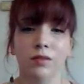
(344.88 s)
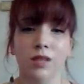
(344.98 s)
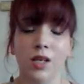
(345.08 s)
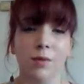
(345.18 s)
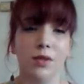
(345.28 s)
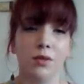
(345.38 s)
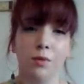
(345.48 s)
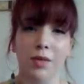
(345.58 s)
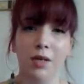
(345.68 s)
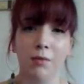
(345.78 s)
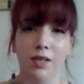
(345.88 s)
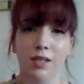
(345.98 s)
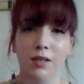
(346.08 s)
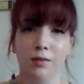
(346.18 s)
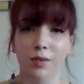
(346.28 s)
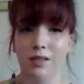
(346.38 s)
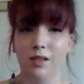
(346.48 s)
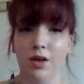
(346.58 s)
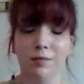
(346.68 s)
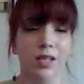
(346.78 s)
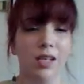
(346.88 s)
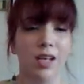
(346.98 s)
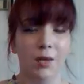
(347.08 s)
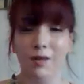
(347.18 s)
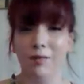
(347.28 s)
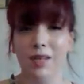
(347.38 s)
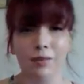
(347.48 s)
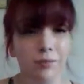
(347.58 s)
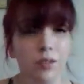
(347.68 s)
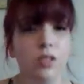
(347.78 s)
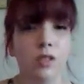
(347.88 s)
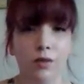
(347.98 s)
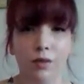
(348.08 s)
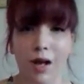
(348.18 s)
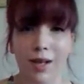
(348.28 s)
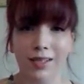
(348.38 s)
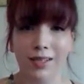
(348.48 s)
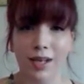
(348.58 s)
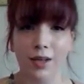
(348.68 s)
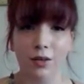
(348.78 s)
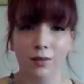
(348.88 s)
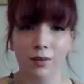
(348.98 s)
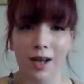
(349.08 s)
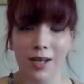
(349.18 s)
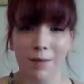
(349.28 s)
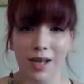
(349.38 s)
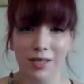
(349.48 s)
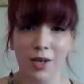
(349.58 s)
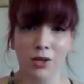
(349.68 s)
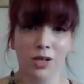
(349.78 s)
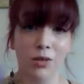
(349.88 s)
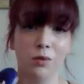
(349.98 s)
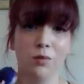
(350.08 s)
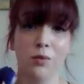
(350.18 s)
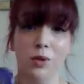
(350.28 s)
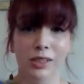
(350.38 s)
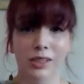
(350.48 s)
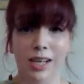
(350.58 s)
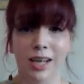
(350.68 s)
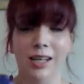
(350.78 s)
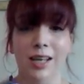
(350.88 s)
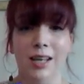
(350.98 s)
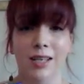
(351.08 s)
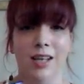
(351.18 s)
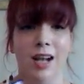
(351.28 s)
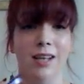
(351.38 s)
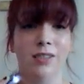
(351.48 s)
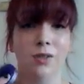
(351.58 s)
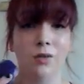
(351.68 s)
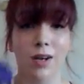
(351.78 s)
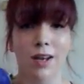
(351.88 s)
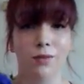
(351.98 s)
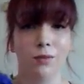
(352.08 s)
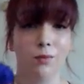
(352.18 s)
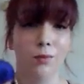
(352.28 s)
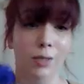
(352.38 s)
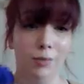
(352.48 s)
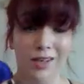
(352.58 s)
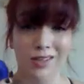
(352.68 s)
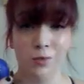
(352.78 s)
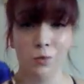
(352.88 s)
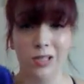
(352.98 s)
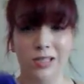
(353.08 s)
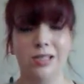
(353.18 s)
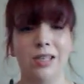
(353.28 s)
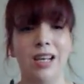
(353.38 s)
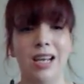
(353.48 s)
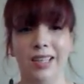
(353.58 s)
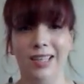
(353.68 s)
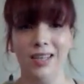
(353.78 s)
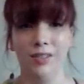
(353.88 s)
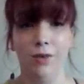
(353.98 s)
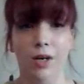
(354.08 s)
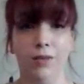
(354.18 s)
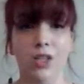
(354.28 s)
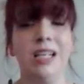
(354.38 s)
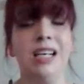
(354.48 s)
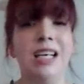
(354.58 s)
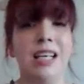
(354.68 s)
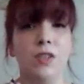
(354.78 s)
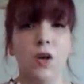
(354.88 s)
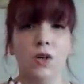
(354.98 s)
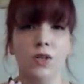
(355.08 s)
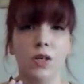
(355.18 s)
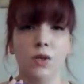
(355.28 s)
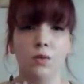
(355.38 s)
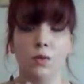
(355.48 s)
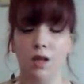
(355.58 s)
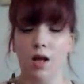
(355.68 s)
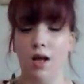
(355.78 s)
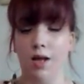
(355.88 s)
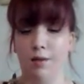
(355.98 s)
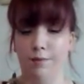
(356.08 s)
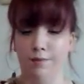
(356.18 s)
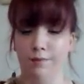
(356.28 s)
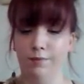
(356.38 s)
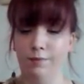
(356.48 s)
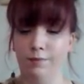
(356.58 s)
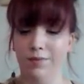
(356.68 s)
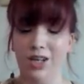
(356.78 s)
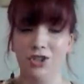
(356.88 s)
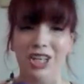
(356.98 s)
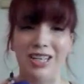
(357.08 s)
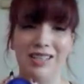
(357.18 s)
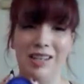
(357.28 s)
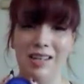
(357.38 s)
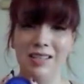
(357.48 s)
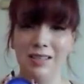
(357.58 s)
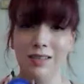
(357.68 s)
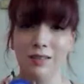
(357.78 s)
about to repeat myself, but let's not. Anyway, yeah. So I get back to my hotel room really late, and I do not have to reapply this once. It lasts forever. It's also a cheek tint